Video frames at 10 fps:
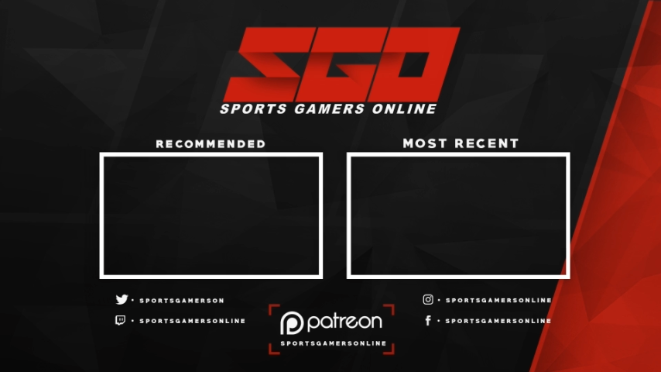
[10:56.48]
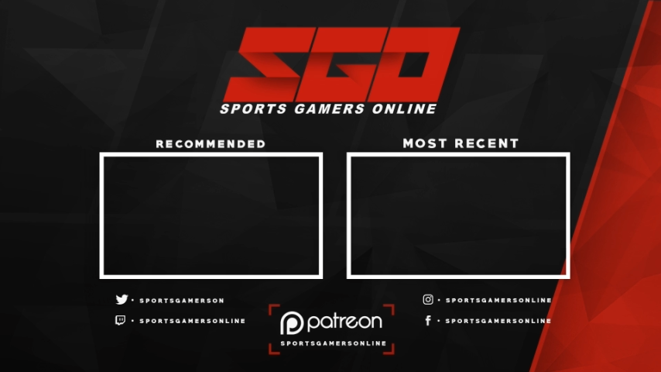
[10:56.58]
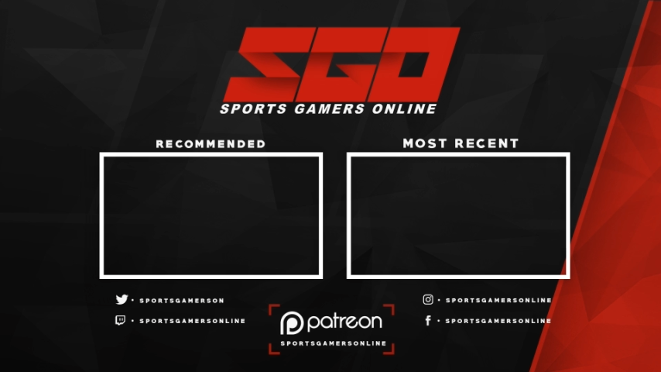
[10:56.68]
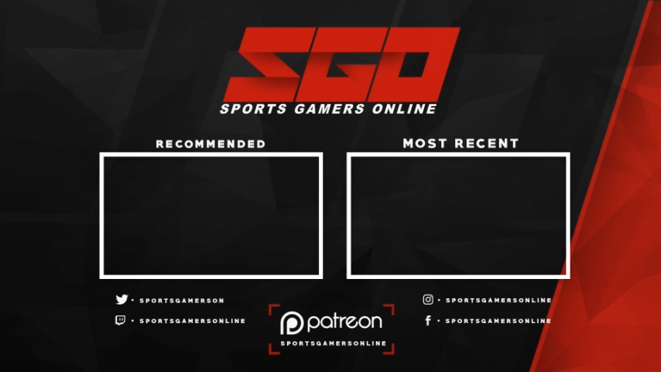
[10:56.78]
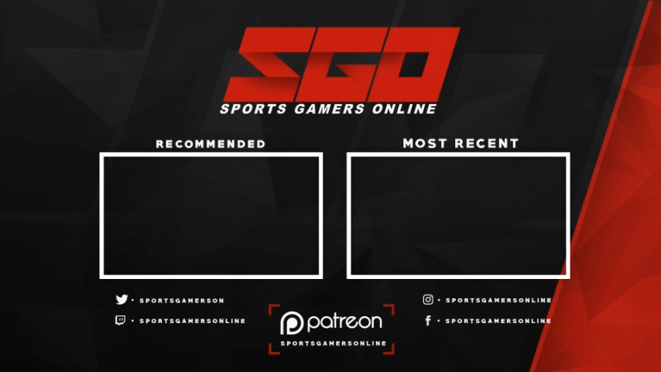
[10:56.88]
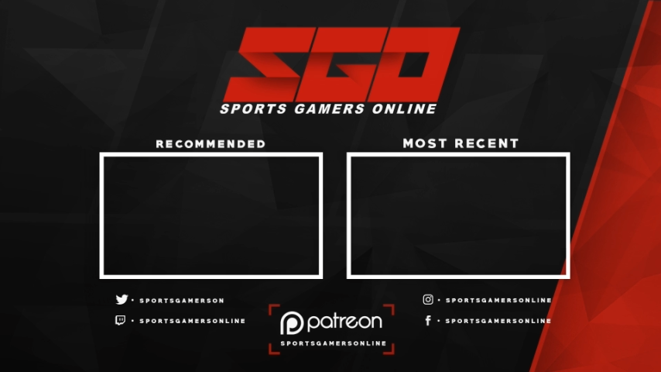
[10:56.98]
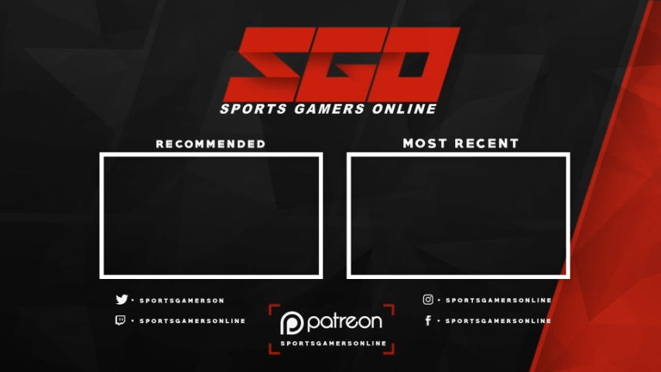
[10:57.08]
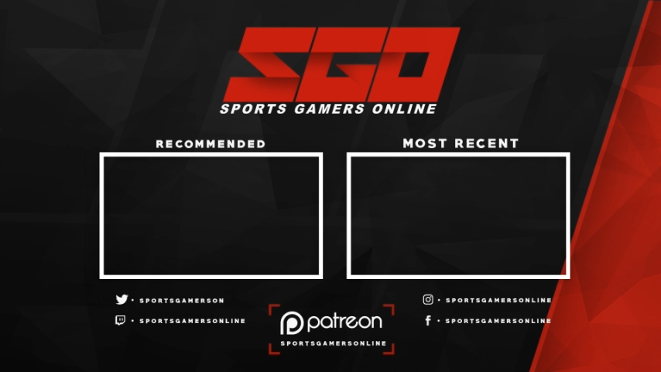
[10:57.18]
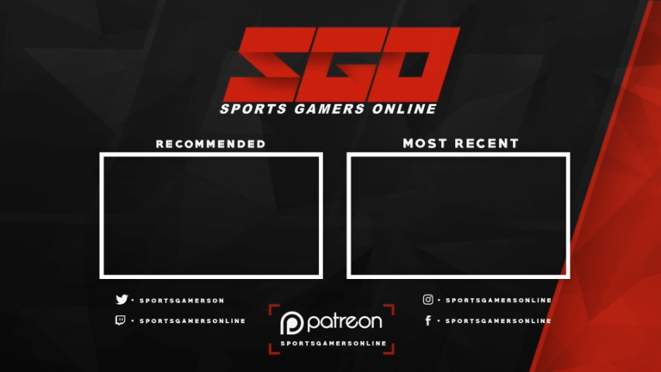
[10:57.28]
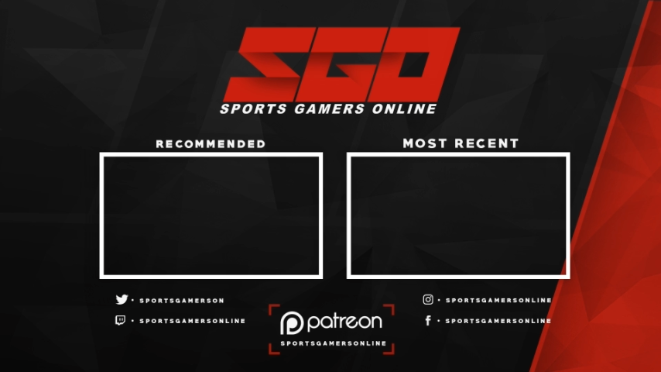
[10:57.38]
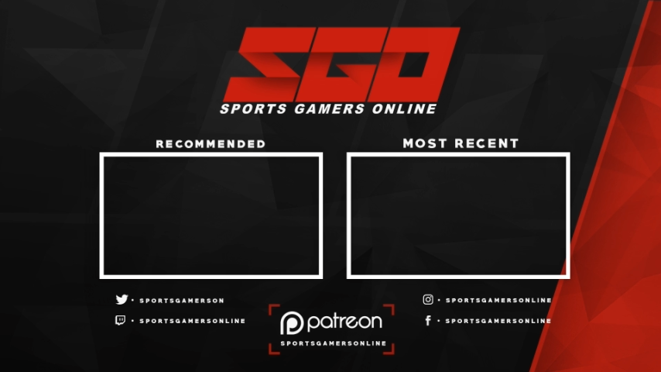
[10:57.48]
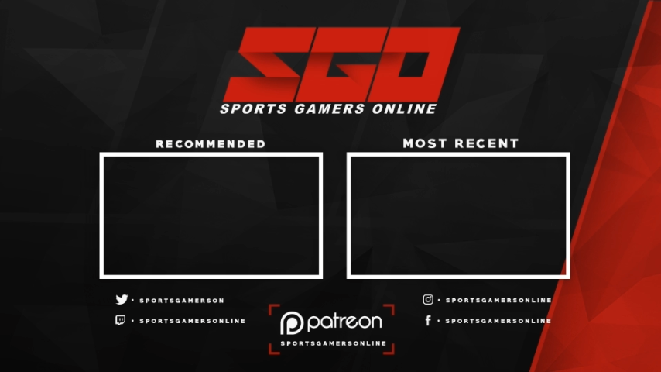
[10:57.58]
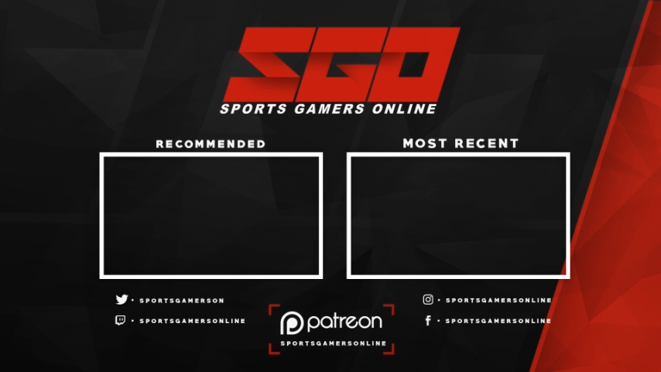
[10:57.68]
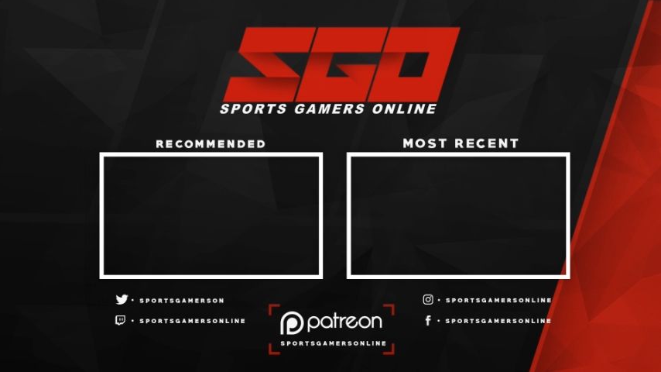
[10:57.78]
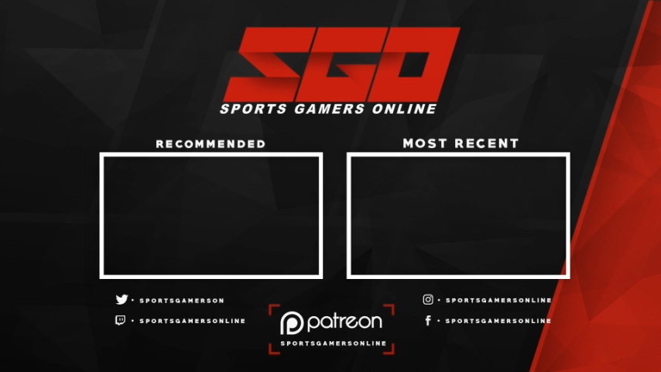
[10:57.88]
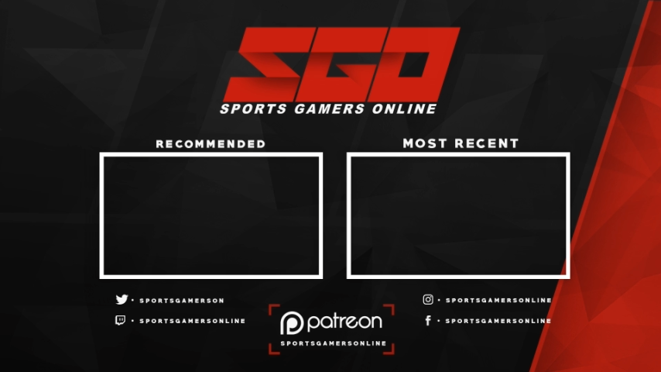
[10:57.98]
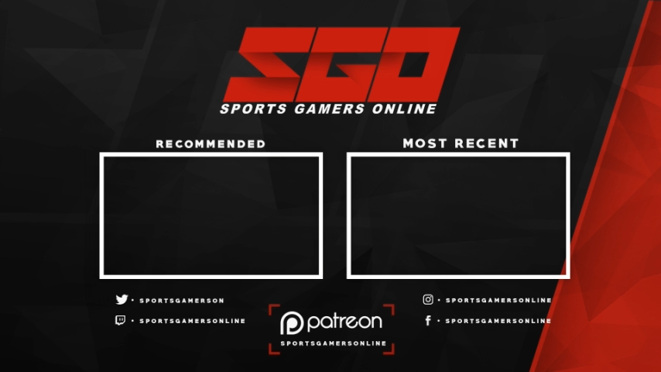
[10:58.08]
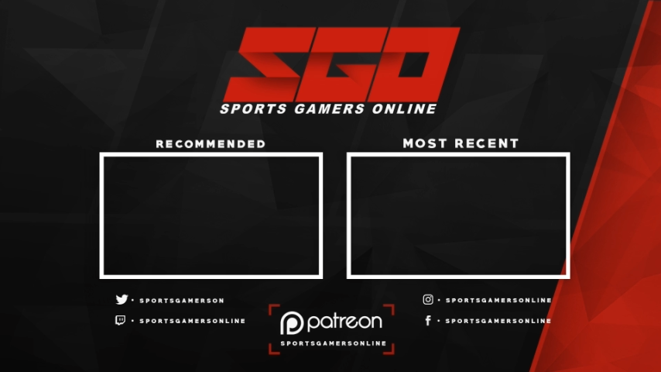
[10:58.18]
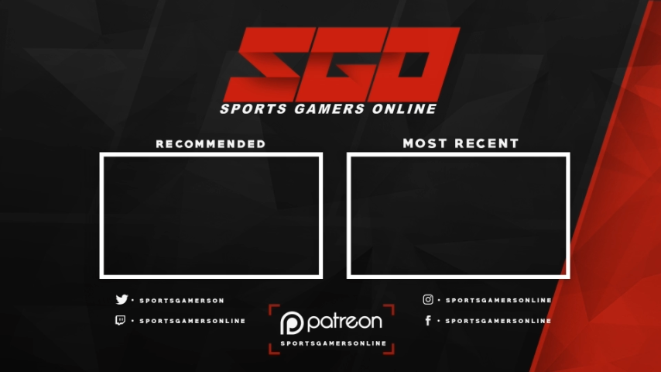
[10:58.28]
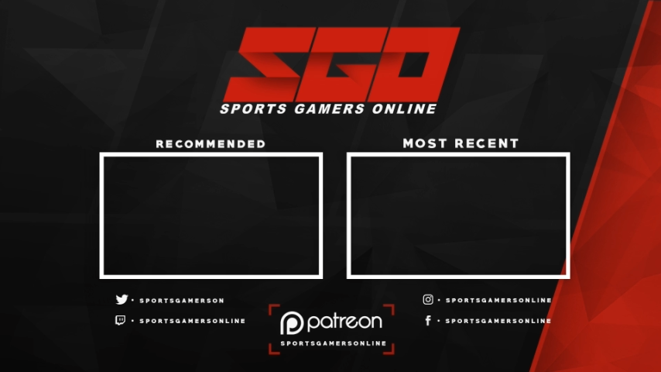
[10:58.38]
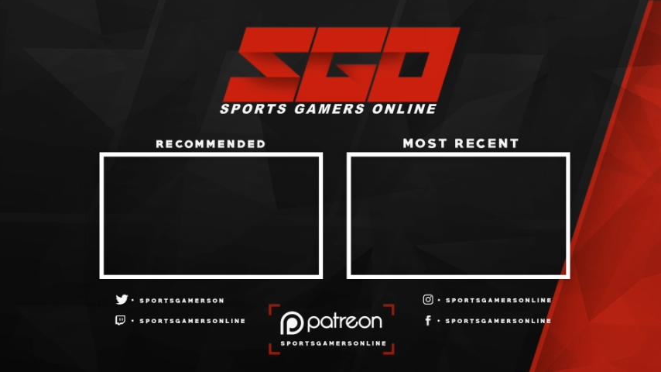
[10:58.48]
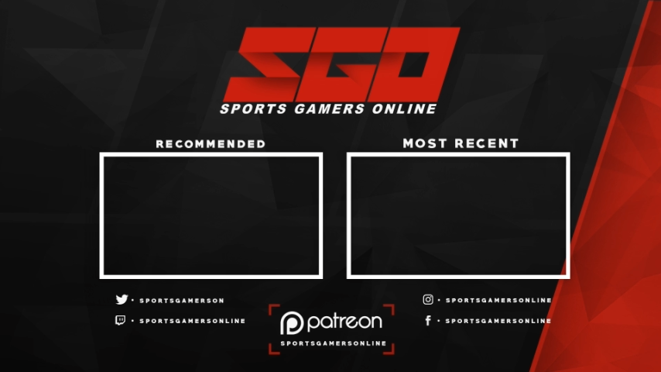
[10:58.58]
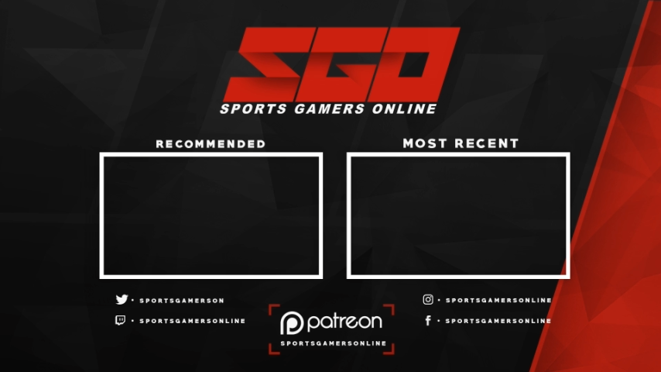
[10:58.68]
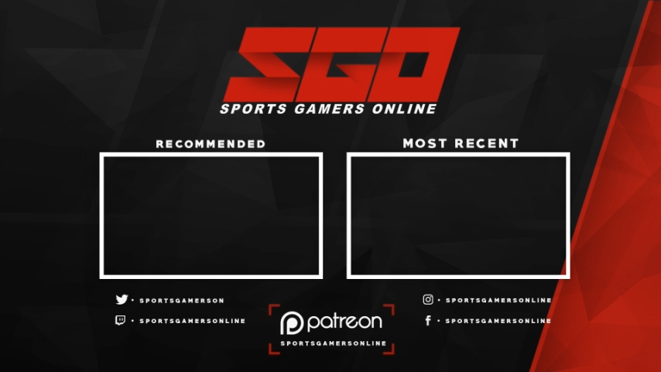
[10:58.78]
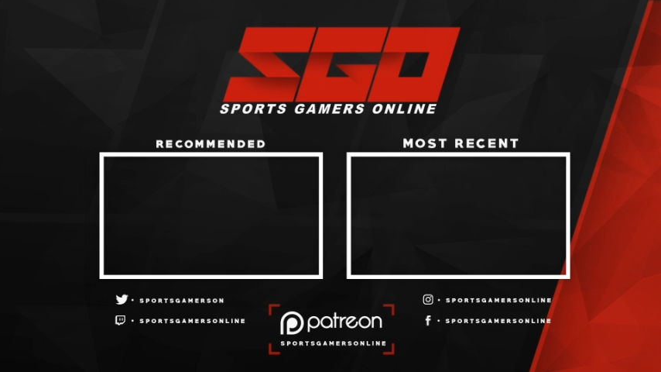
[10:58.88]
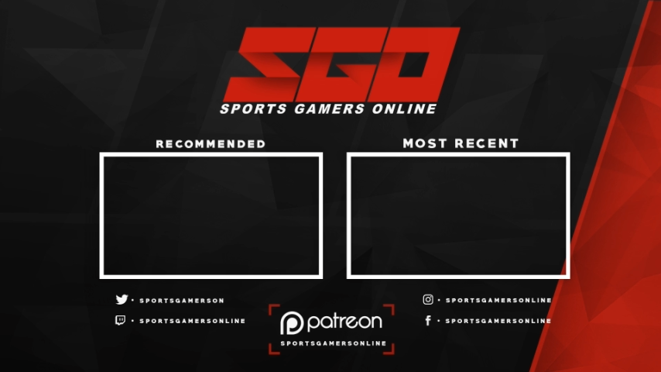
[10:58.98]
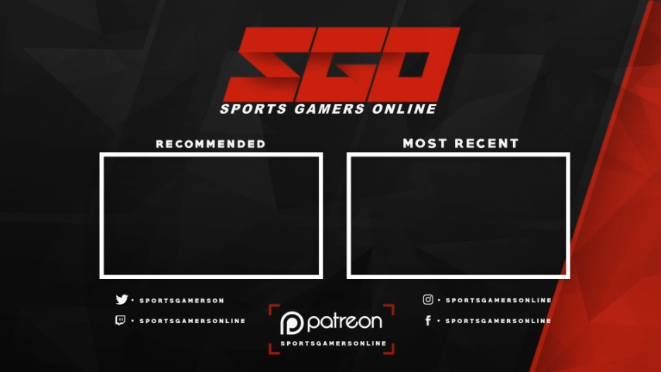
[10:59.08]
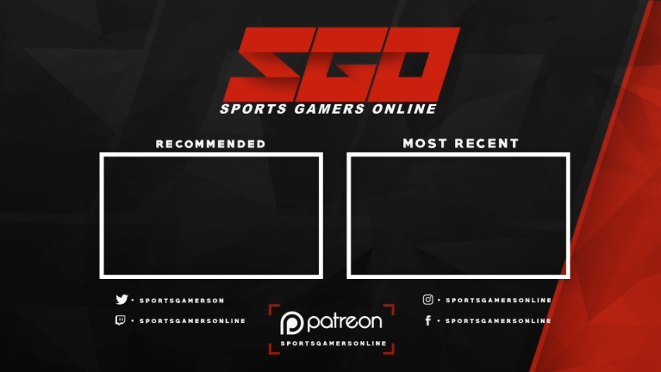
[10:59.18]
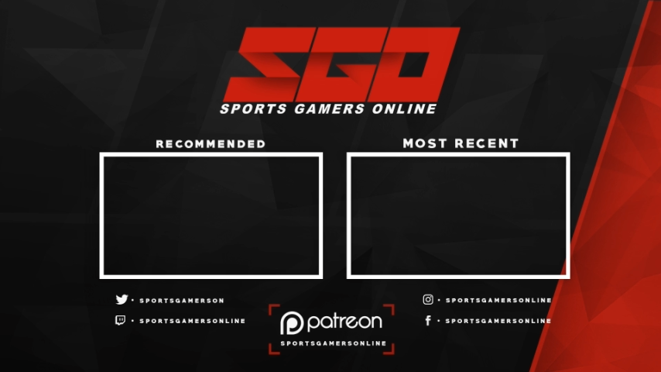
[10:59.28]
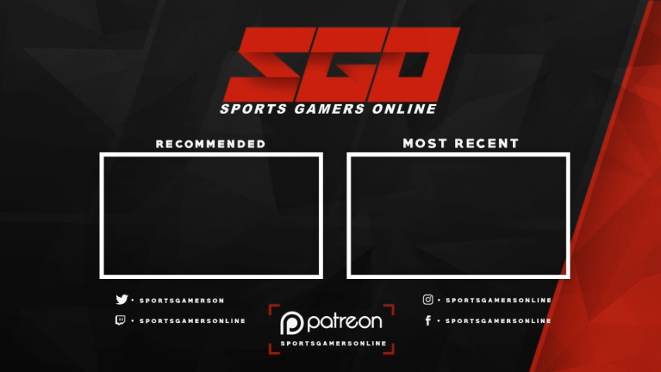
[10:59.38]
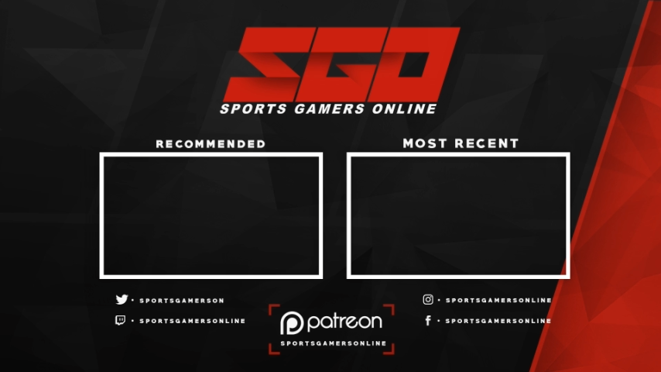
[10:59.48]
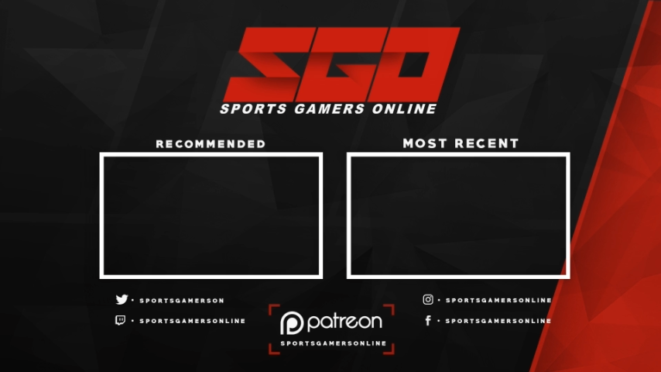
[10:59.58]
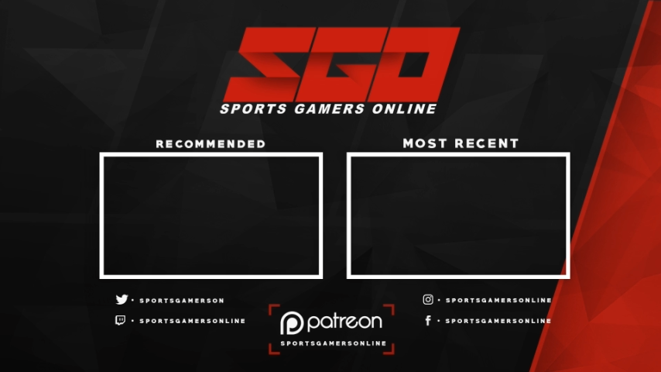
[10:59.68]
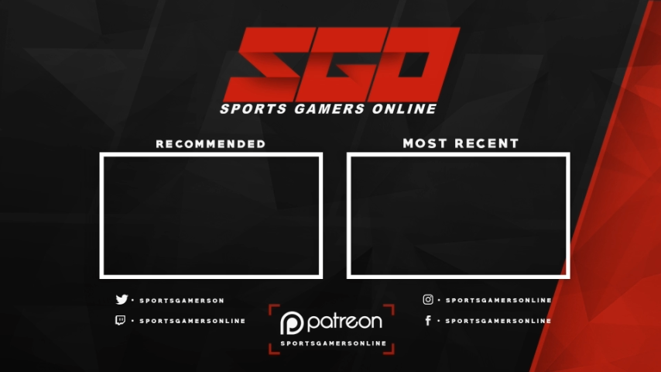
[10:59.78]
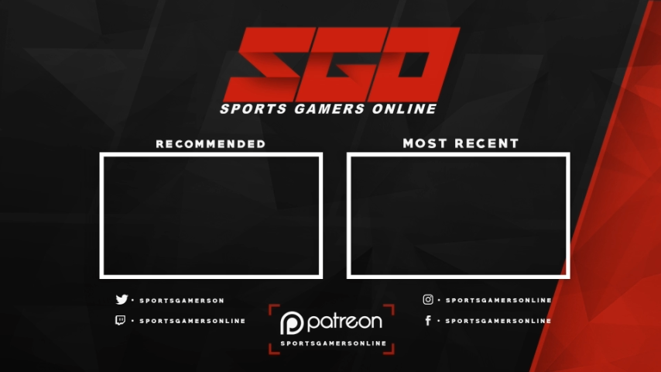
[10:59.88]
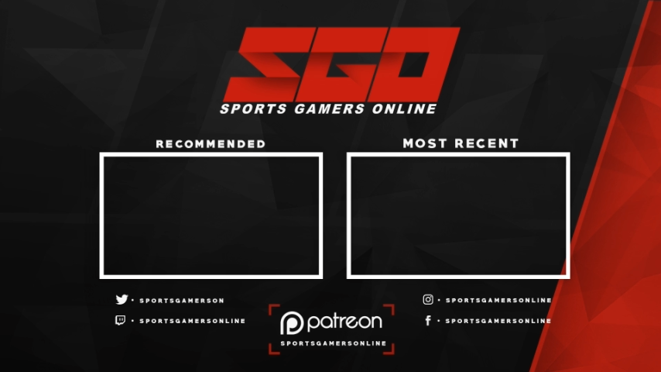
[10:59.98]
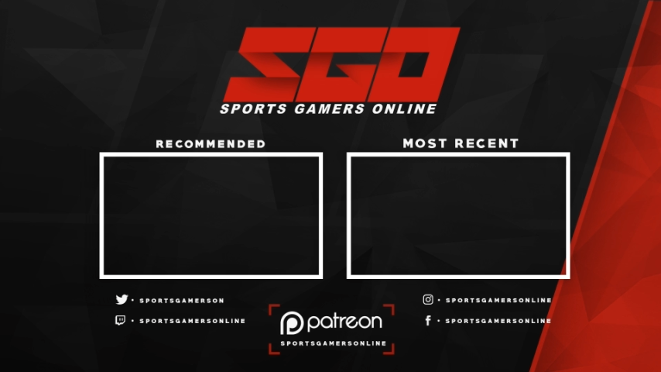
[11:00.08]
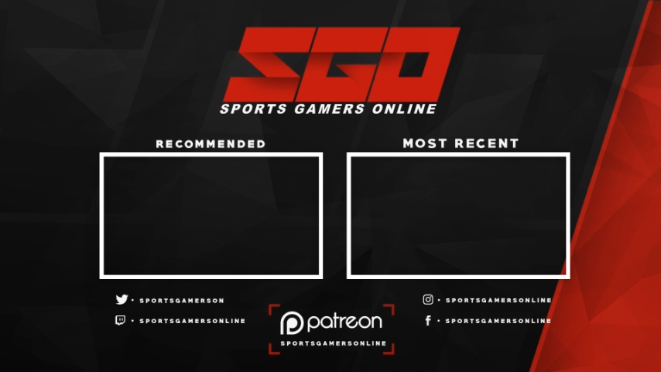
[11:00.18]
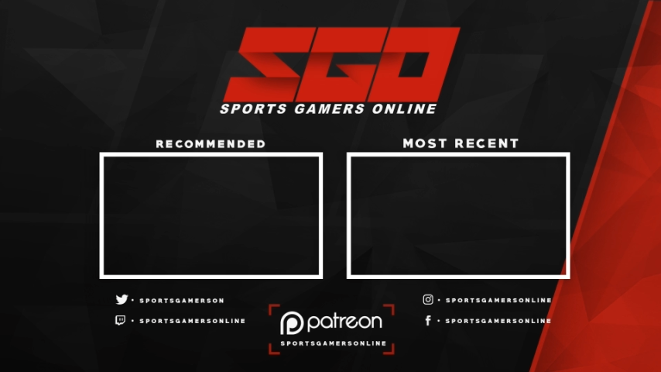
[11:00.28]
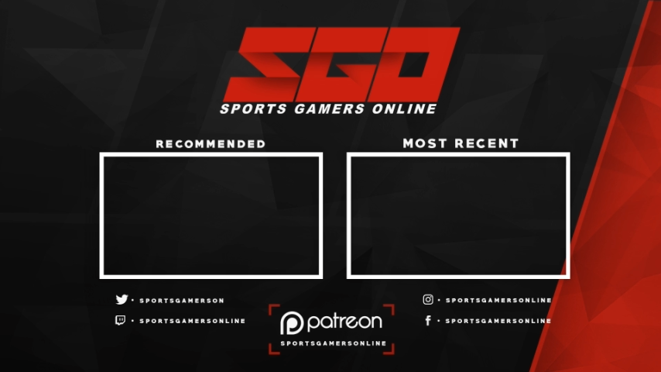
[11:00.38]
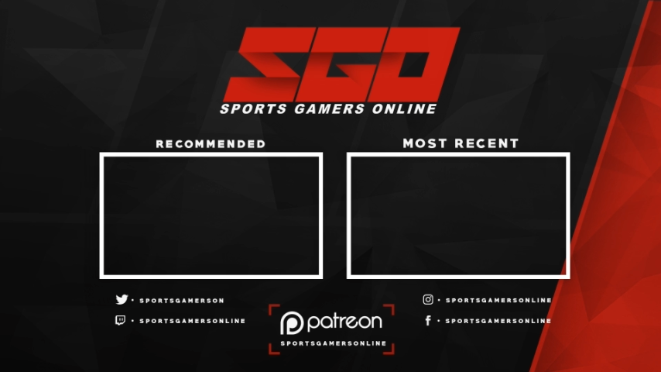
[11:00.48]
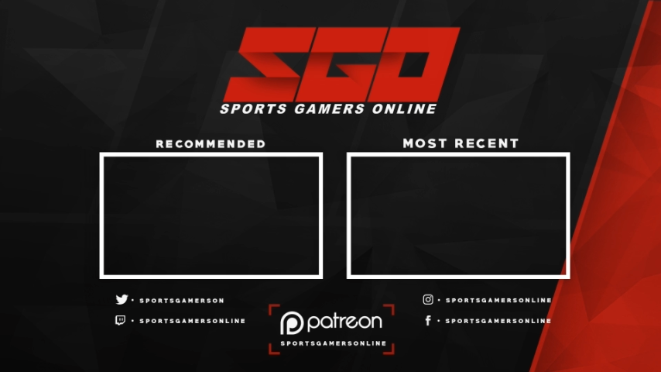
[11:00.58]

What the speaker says: Nobody's mouth can be seen.